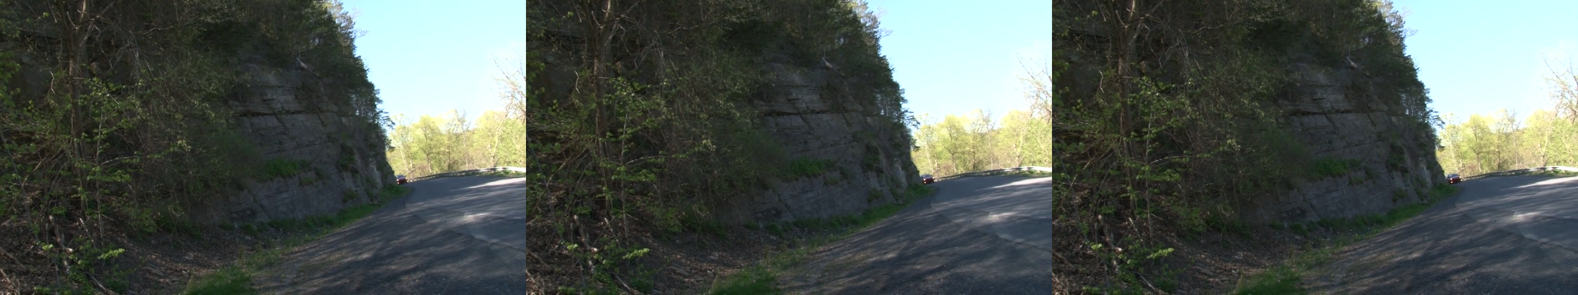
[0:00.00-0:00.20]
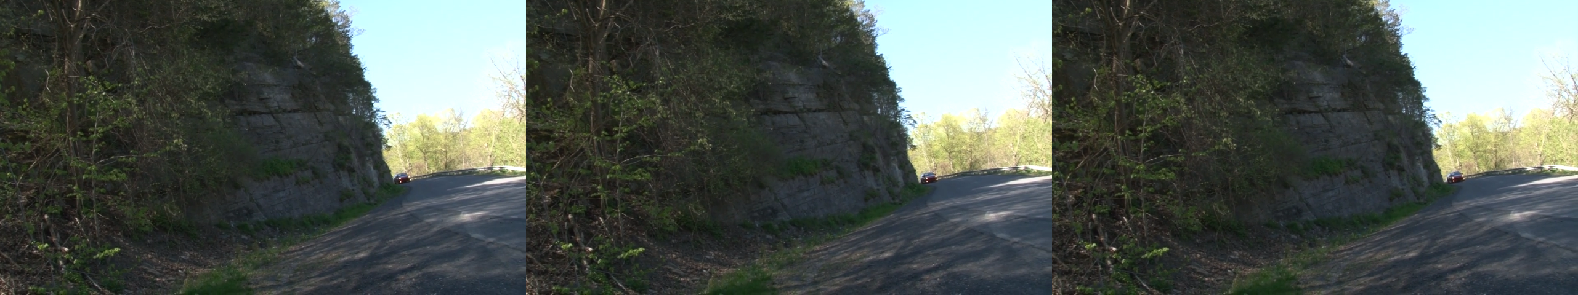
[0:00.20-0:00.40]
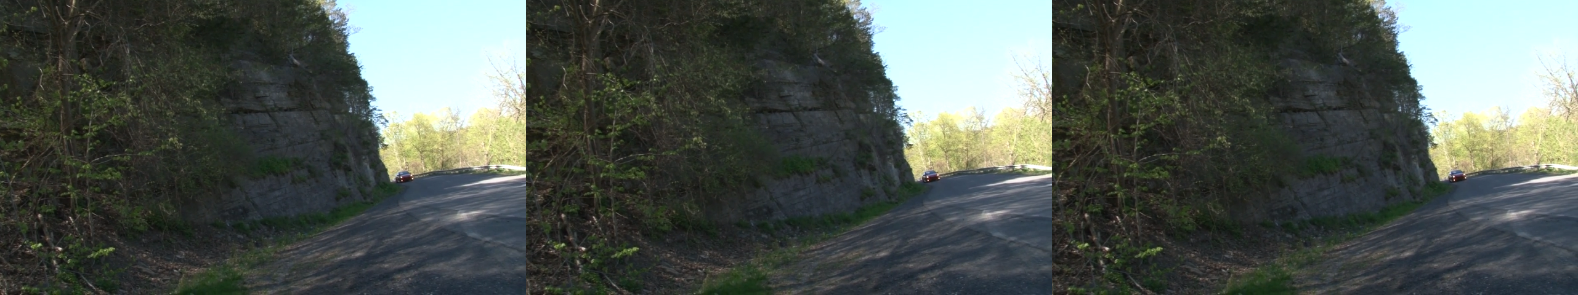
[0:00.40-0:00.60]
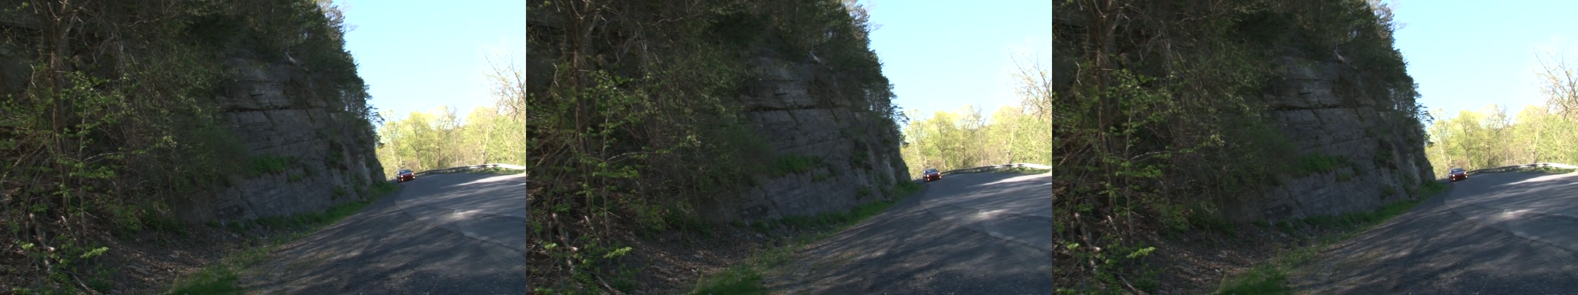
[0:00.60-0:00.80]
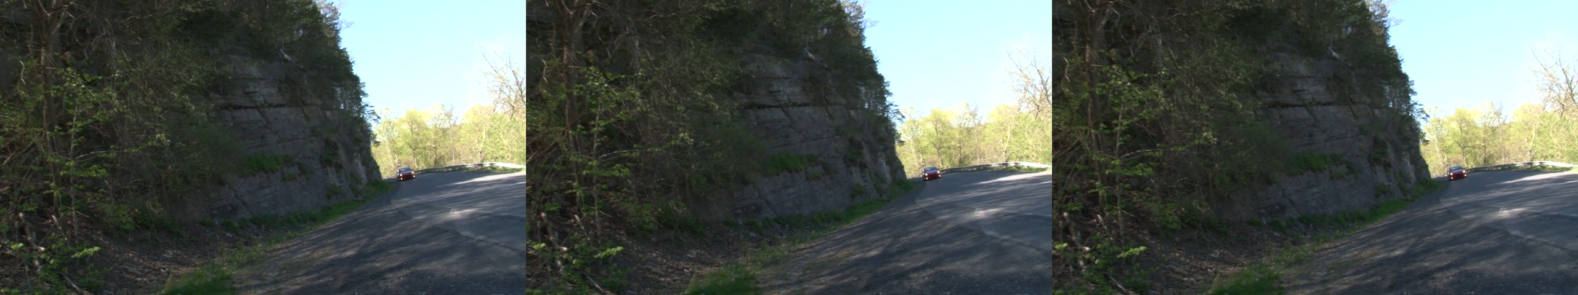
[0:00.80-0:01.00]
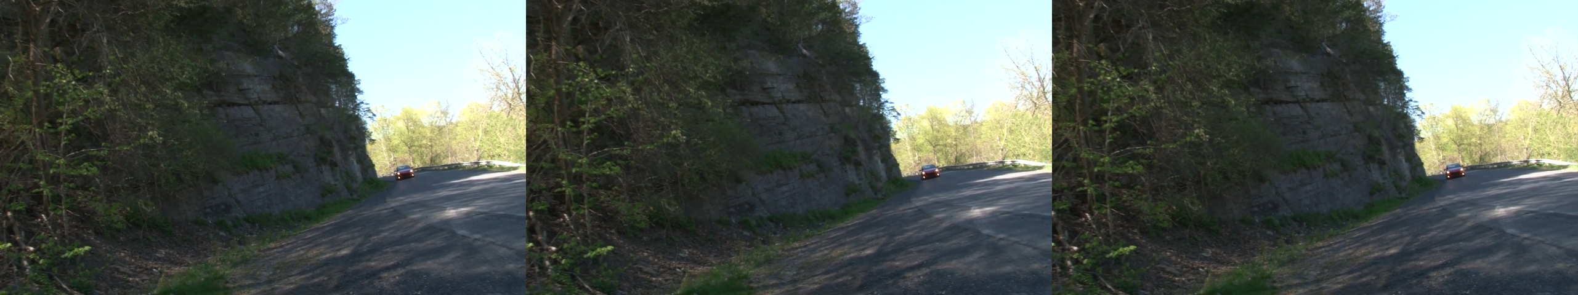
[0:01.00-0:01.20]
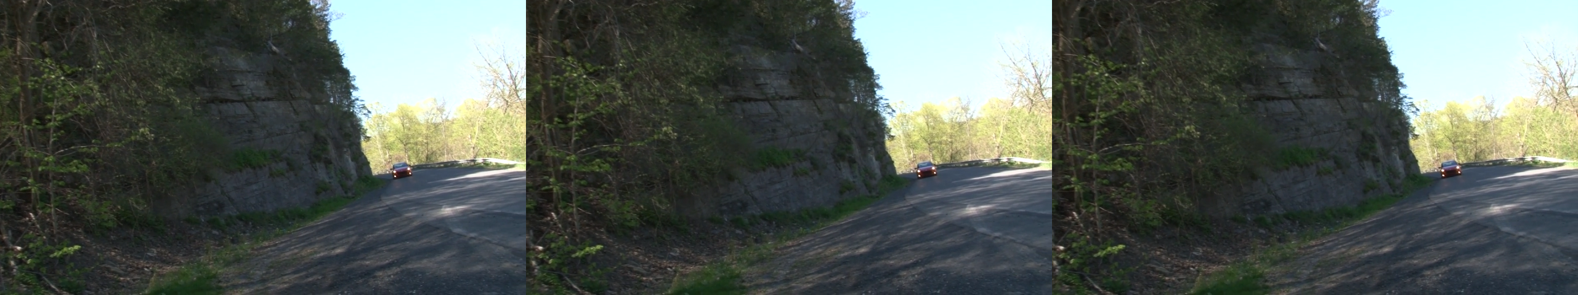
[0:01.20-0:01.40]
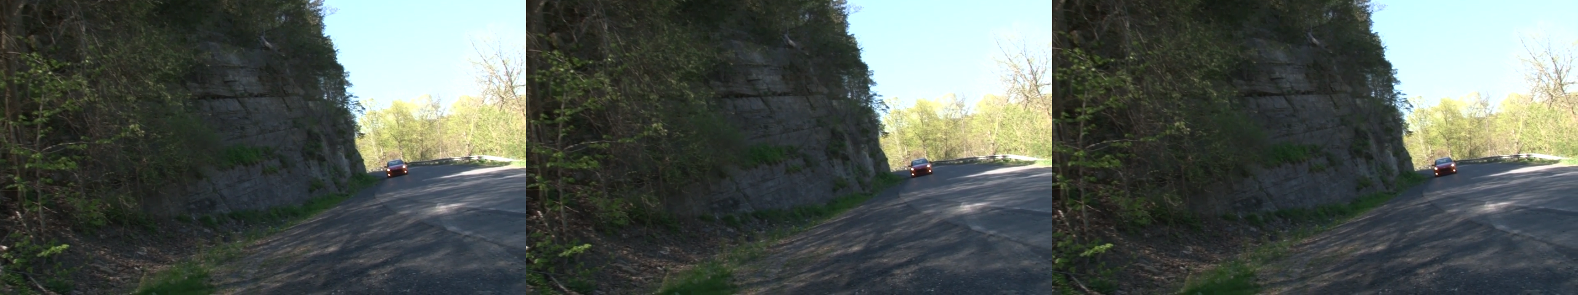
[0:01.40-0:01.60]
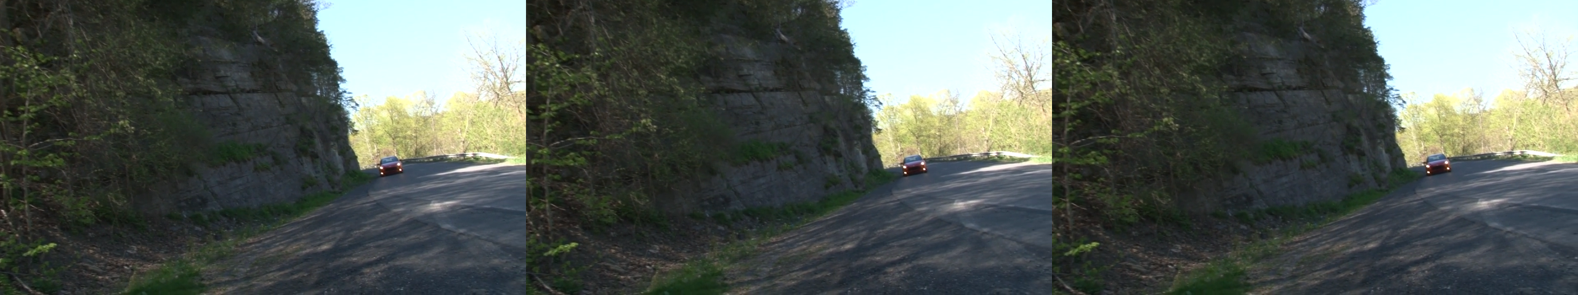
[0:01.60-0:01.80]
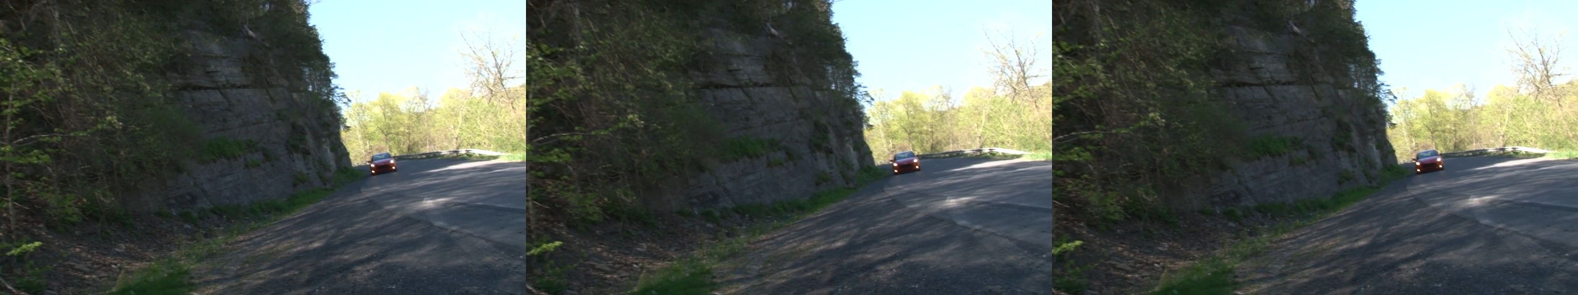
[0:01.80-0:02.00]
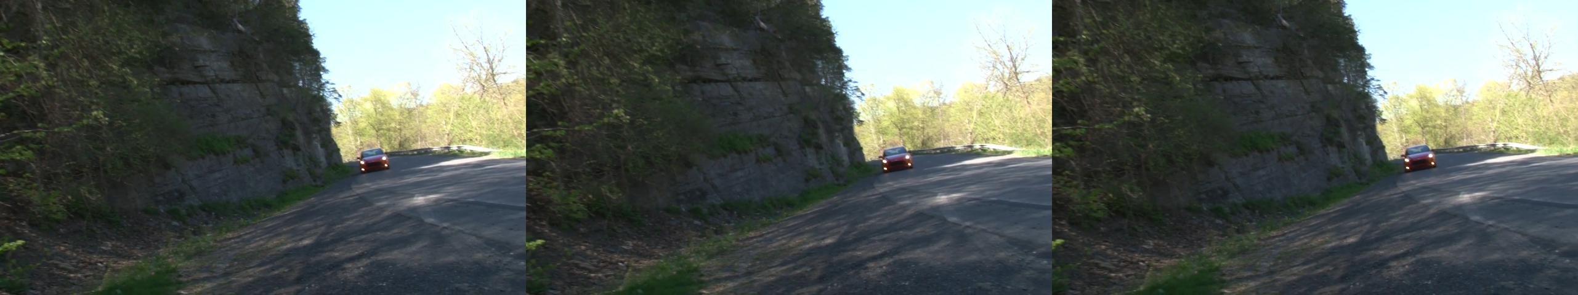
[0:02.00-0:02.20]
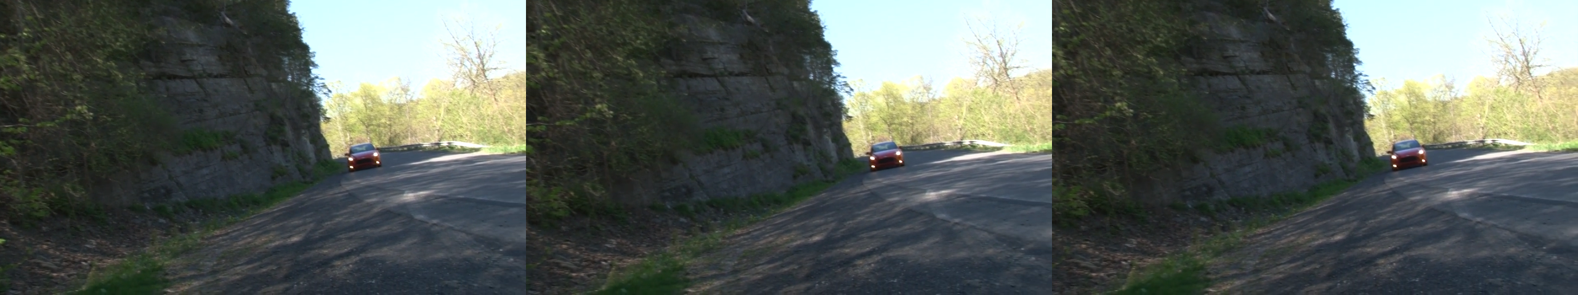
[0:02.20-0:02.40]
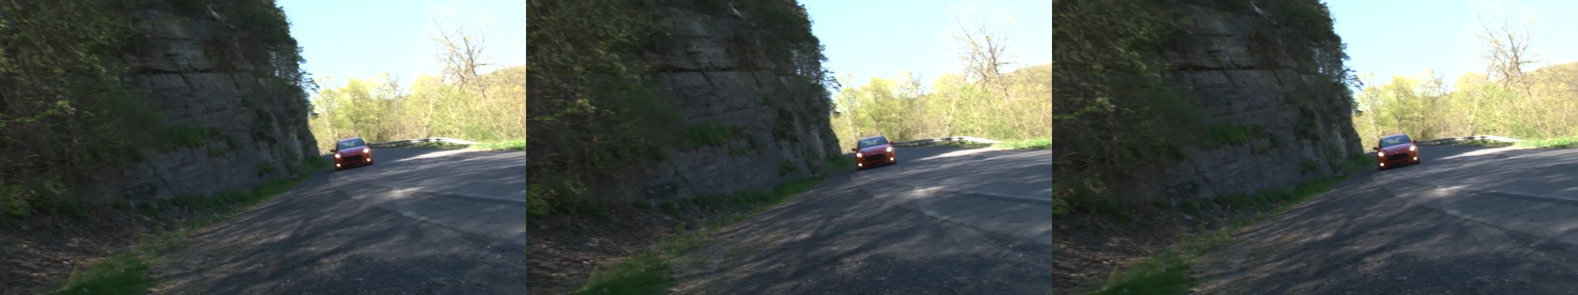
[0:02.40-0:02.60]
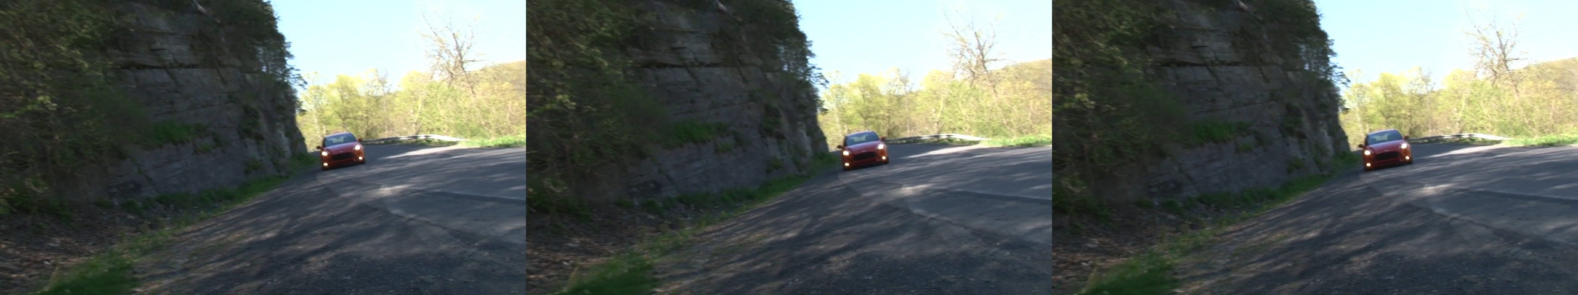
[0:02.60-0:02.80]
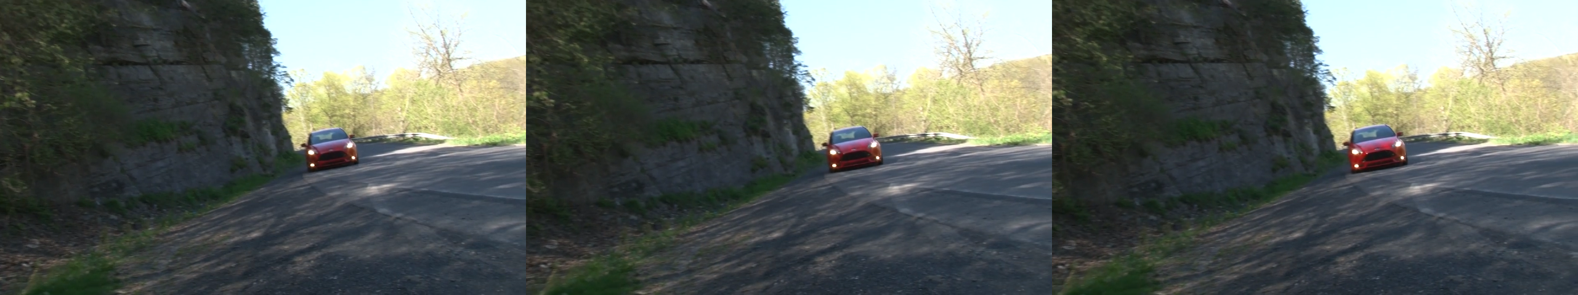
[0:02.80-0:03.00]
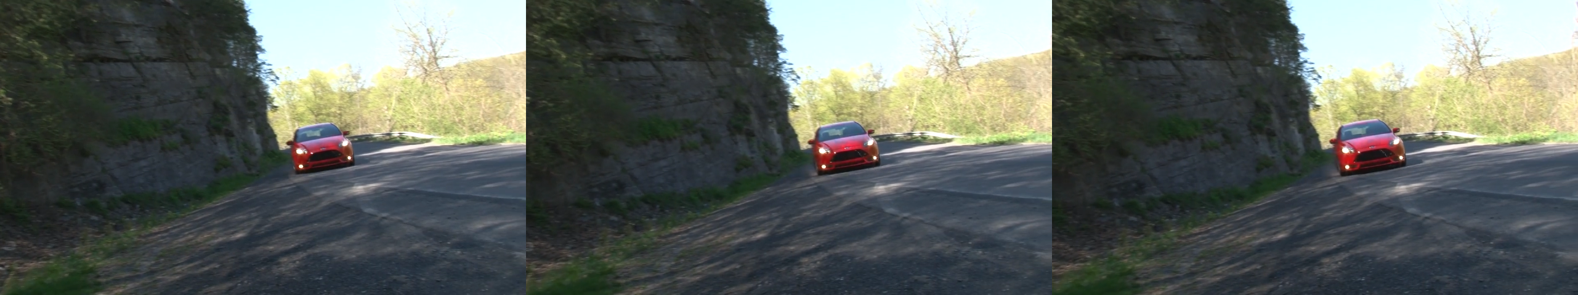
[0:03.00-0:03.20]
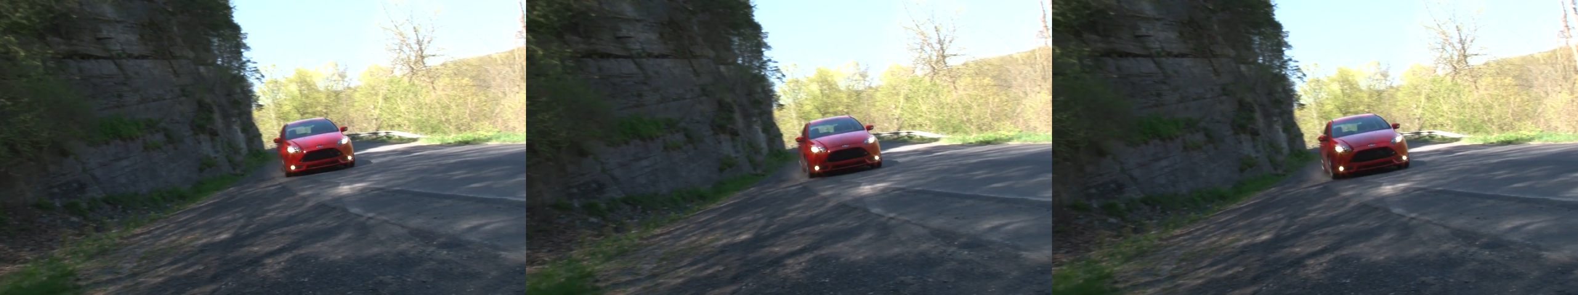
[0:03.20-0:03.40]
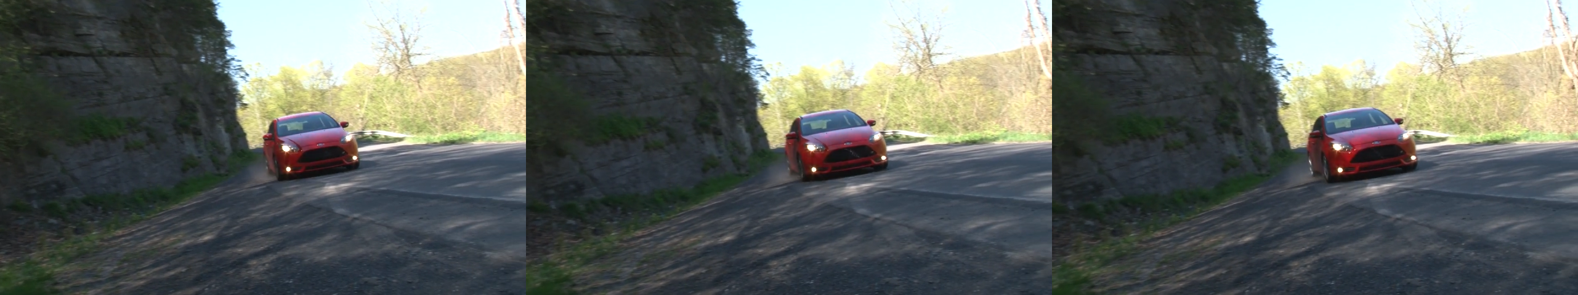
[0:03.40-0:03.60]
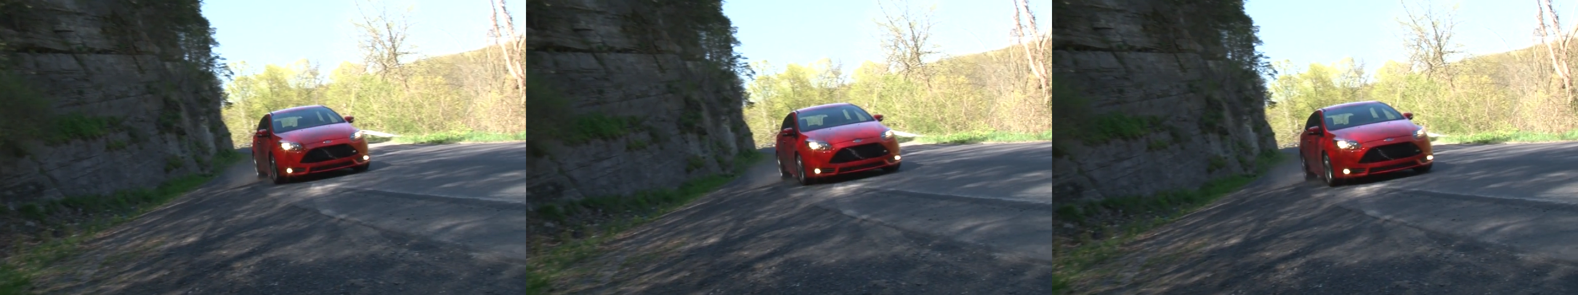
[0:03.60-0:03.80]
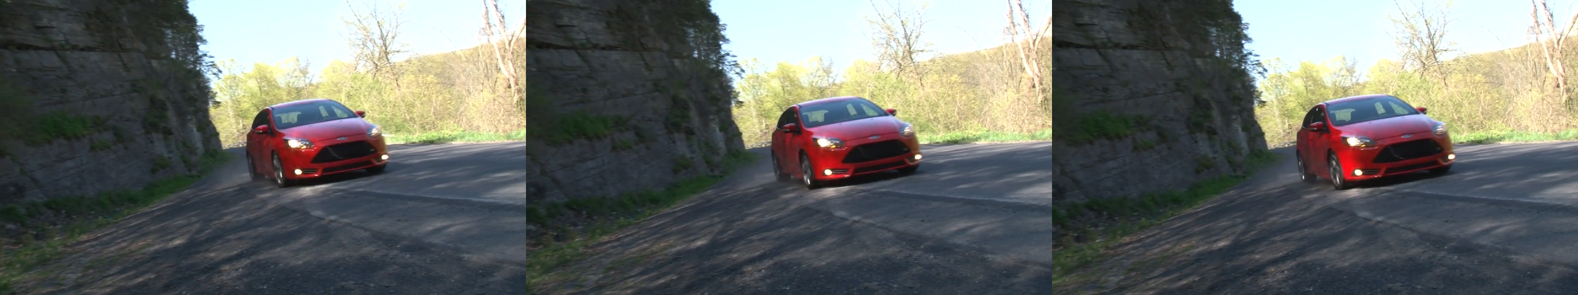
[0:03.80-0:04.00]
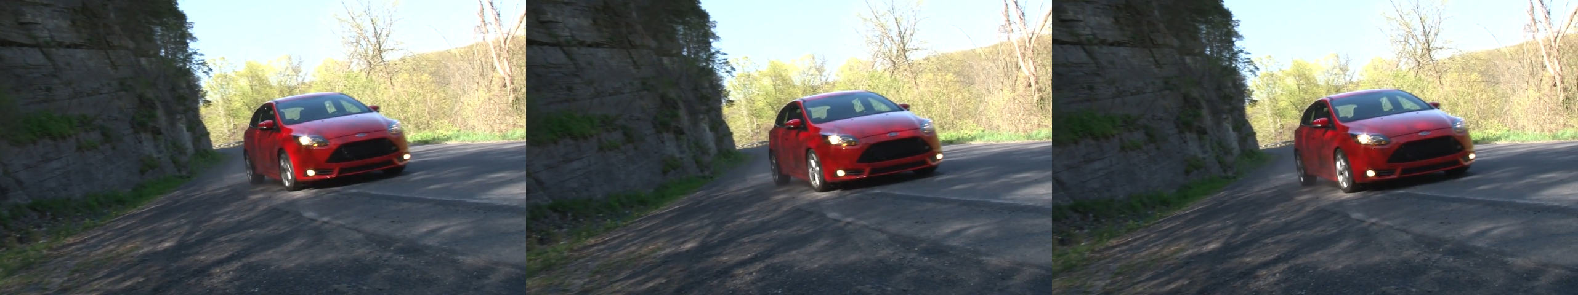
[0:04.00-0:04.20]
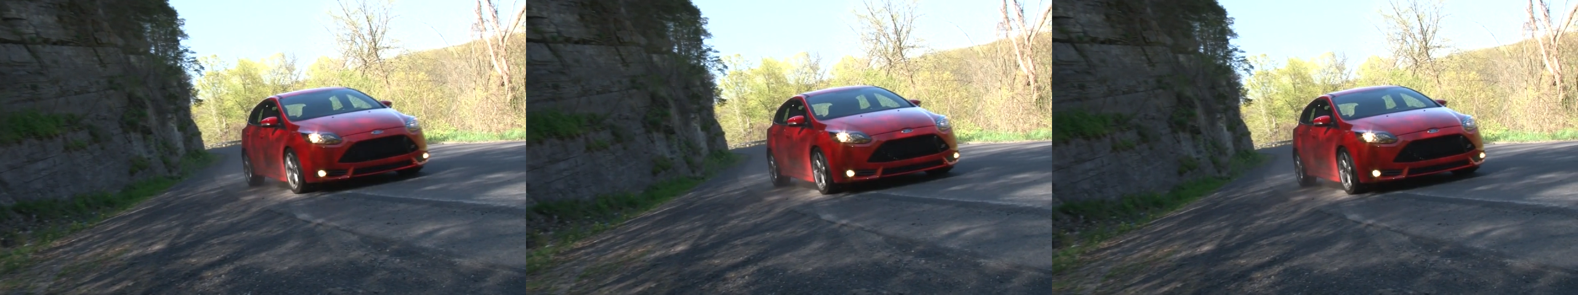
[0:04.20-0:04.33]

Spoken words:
(no speaker visible)